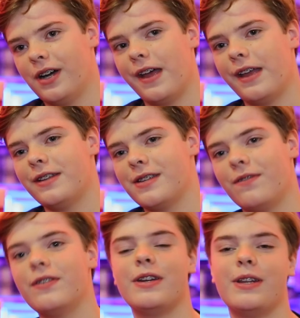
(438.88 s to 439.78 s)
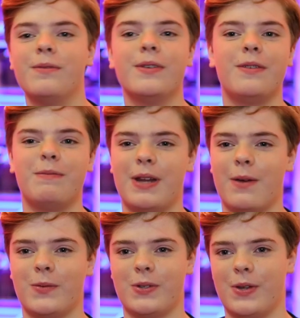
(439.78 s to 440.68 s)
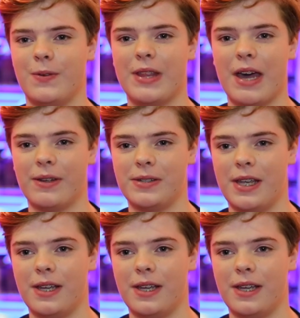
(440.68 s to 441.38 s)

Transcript: I definitely wouldn't have been able to do it without